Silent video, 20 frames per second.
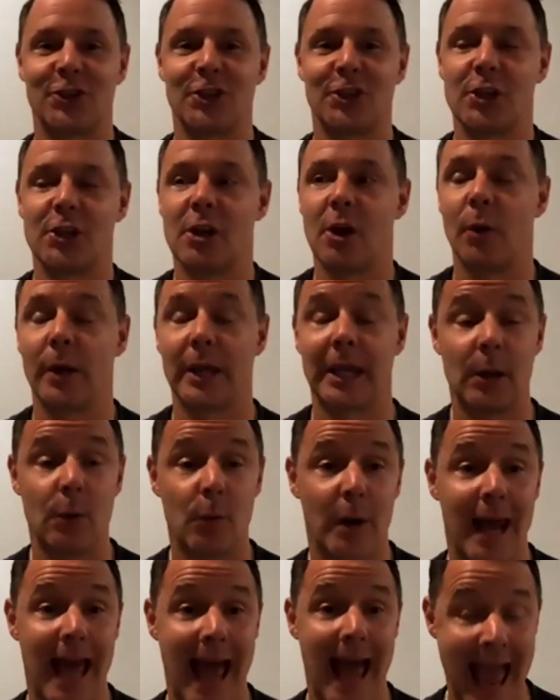so you know, he
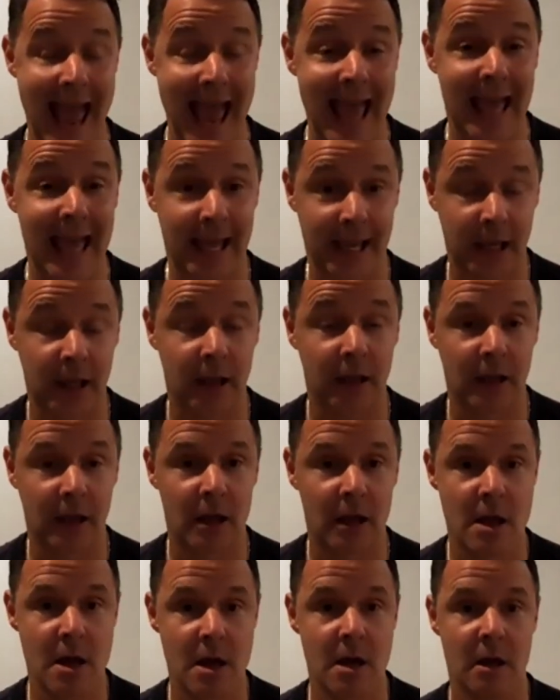would hang
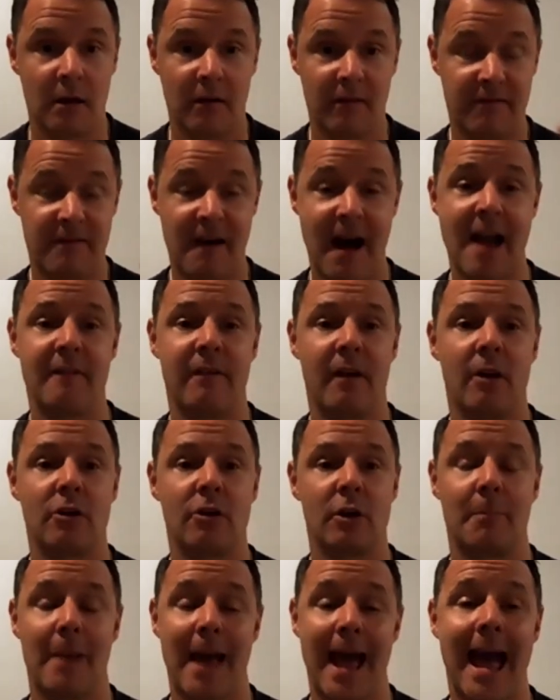
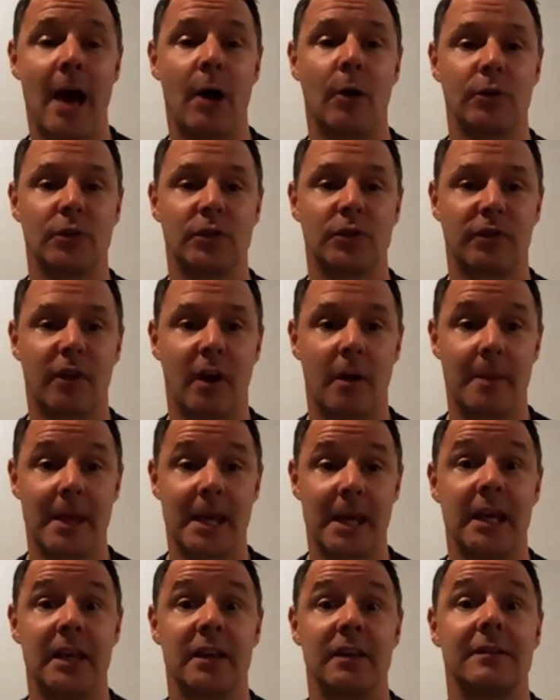500 pounds from
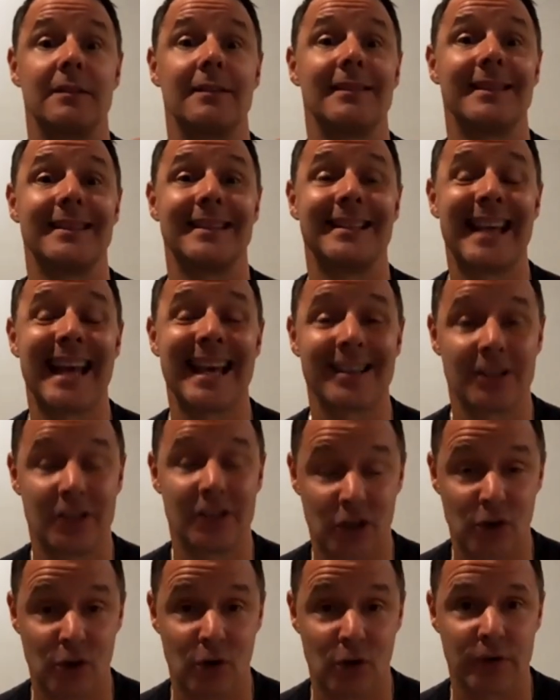his
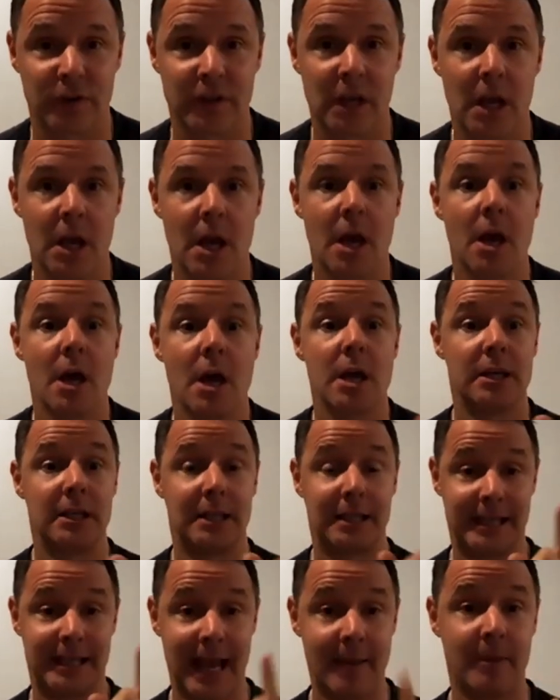testicles,
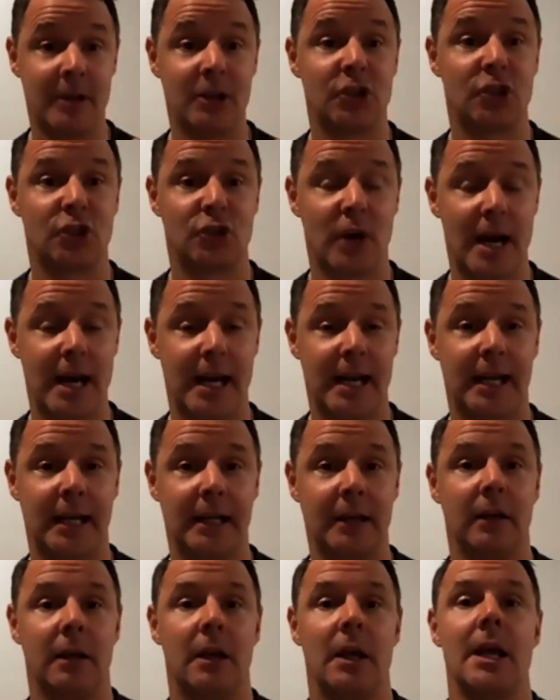
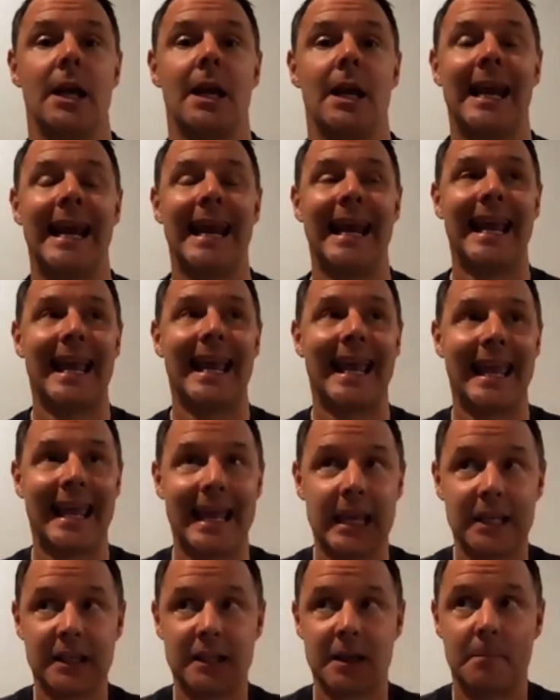demonstrating
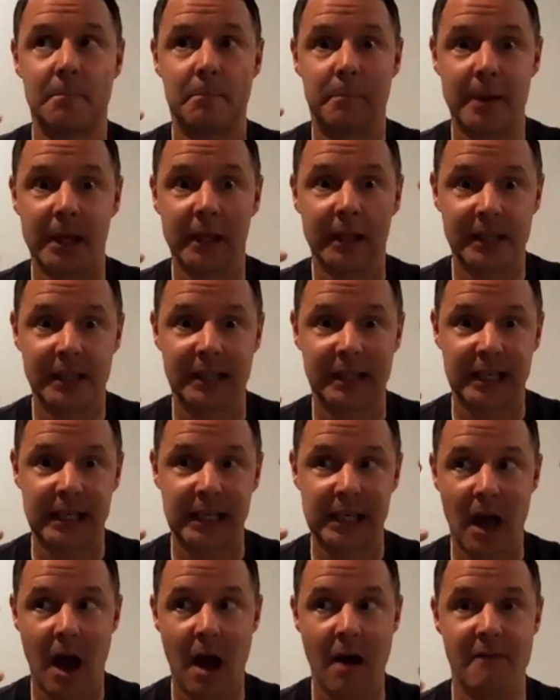his
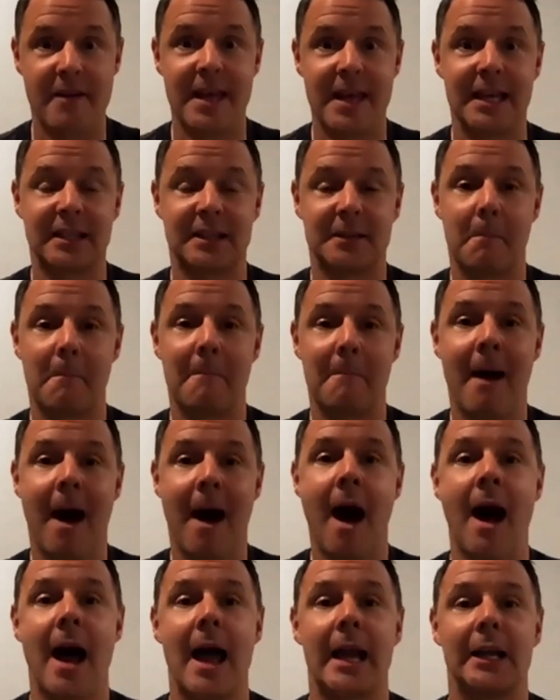ability of his
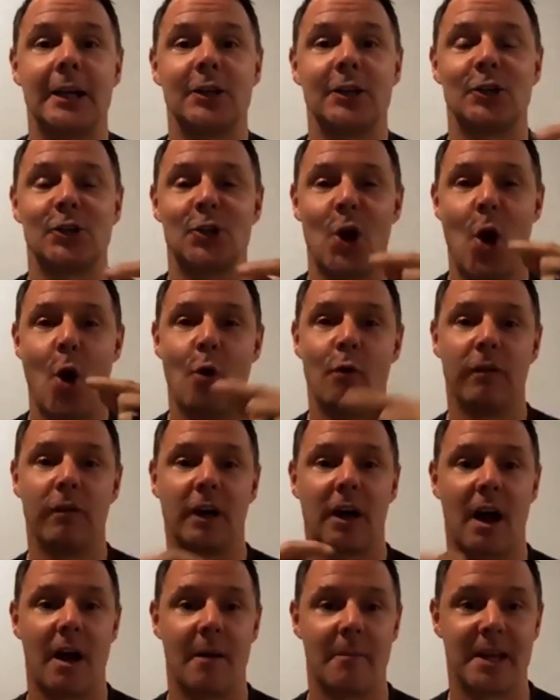mind to
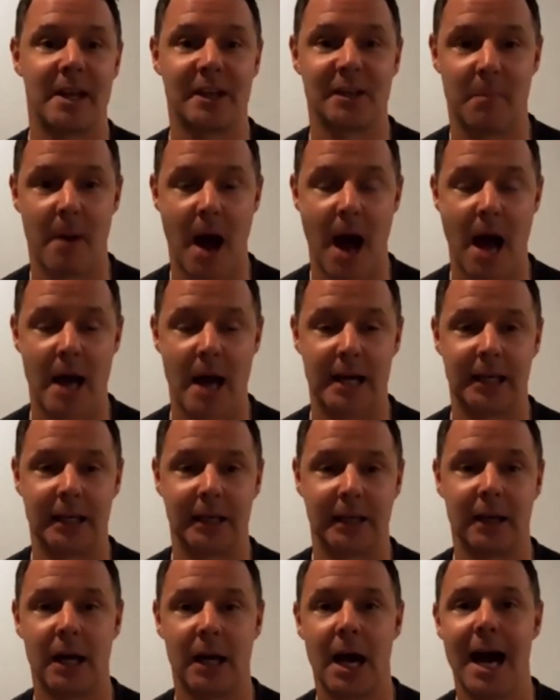overcome his body.
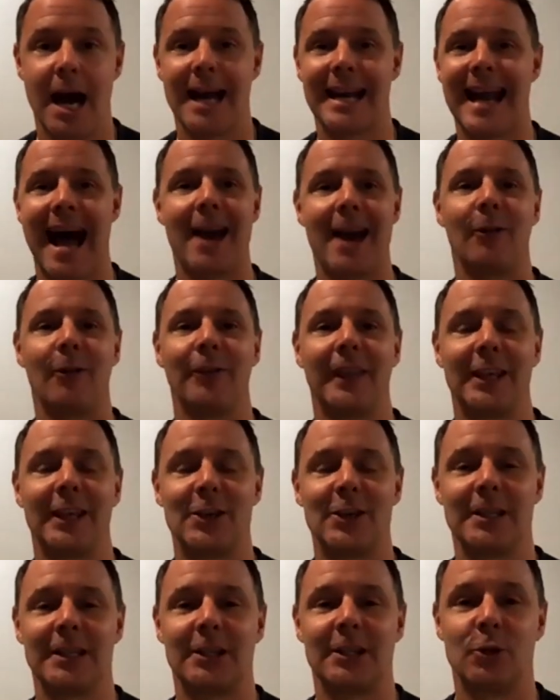Now, I don't think
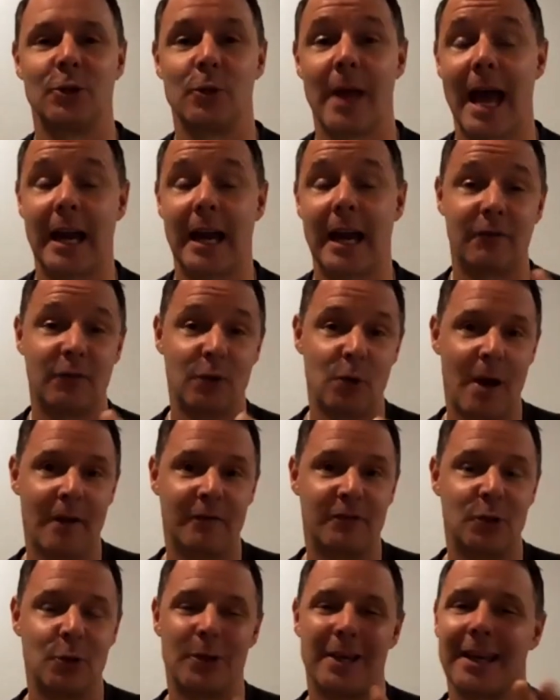you need to do that. If you
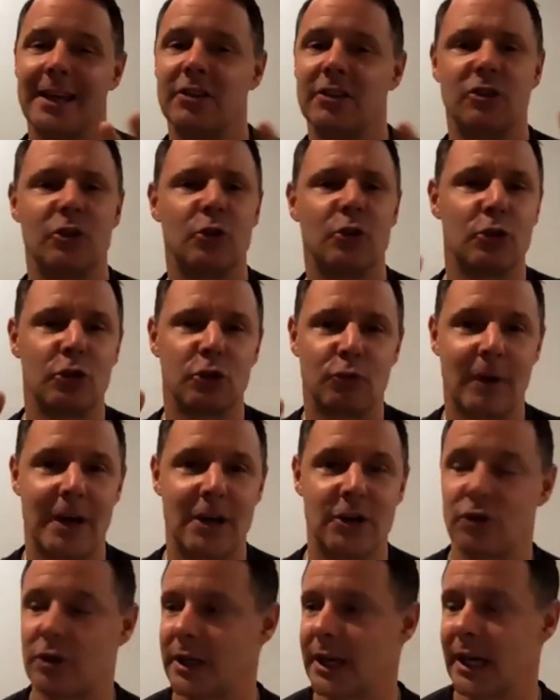have two kids, you just
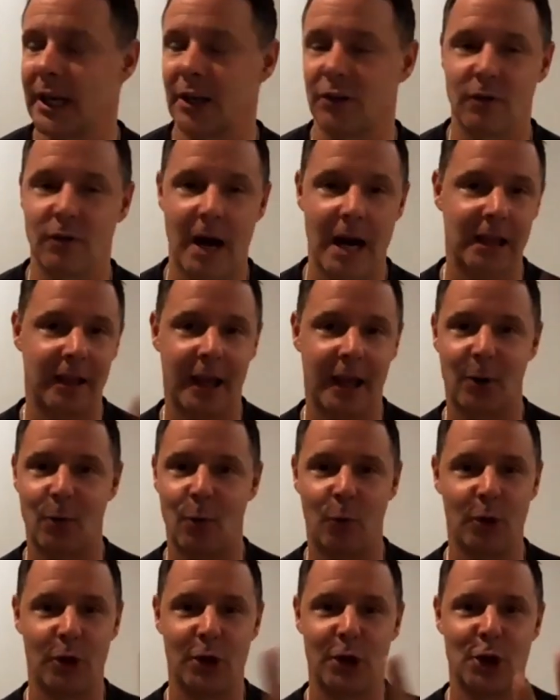raise your kids, right? Like
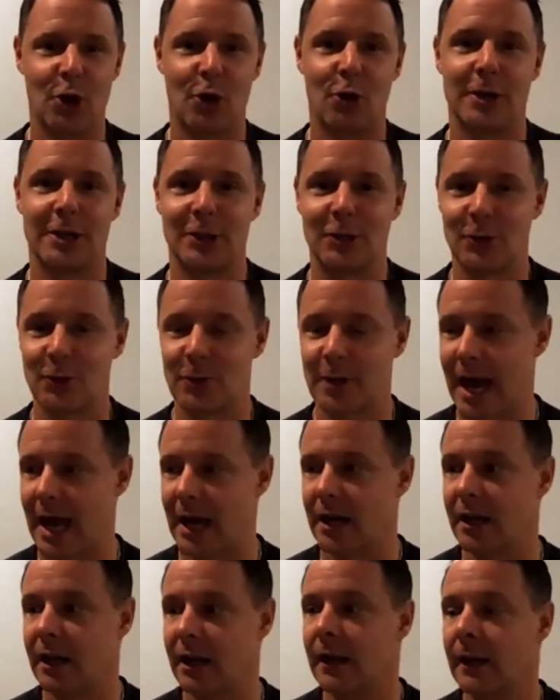you don't need to.
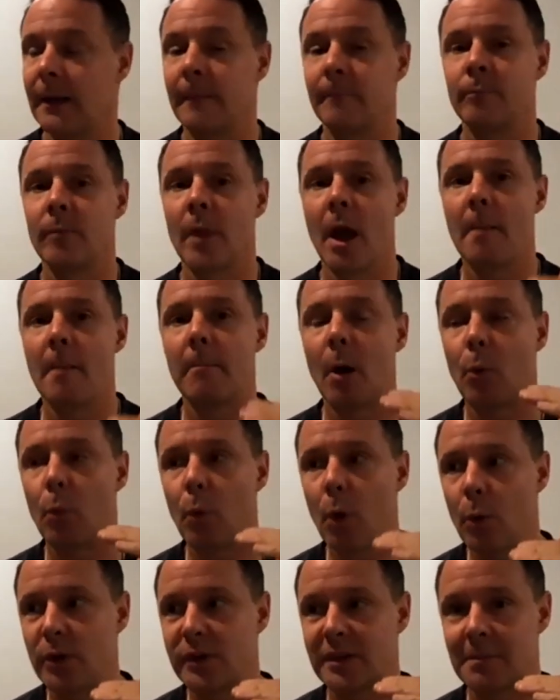Do but
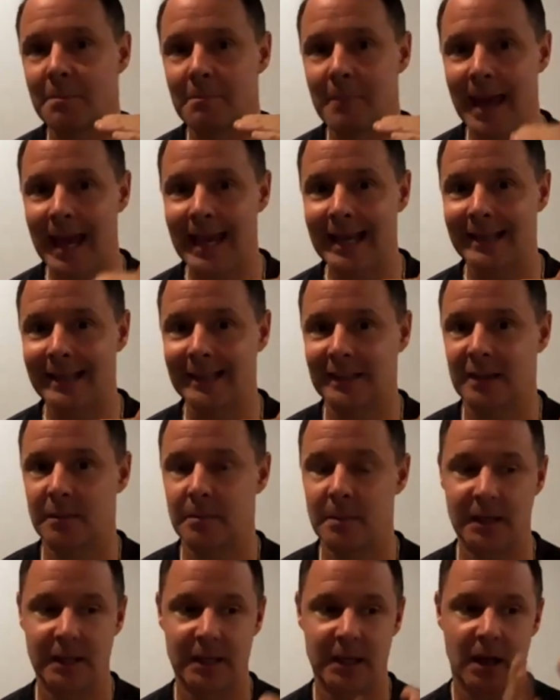what was amazing to
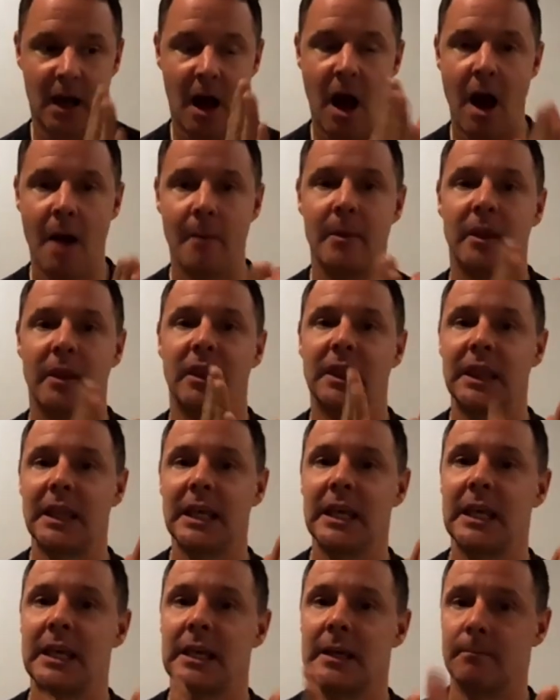me is the common
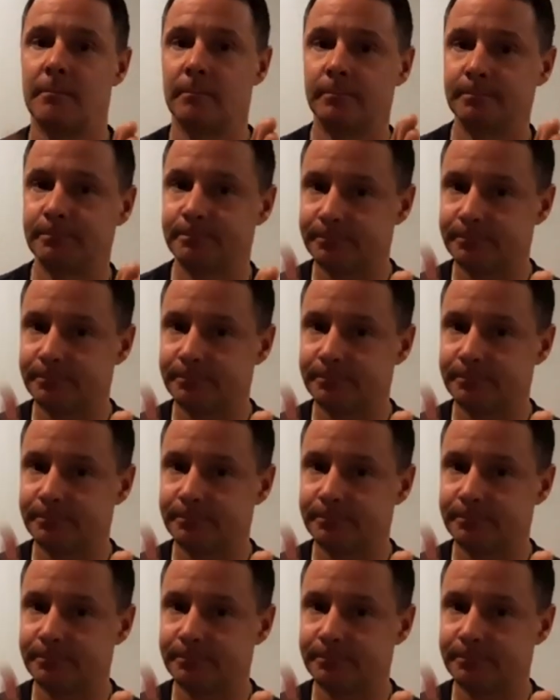theme